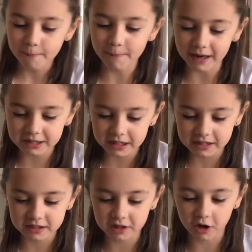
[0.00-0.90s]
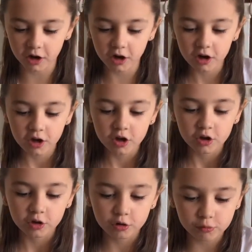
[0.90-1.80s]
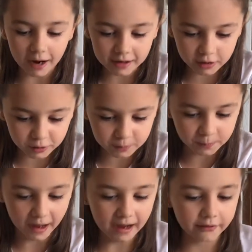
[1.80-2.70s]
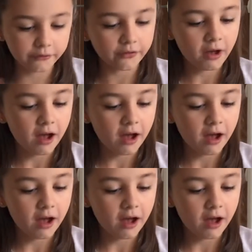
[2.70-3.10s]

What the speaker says: Magic Snow, Crackle Bath,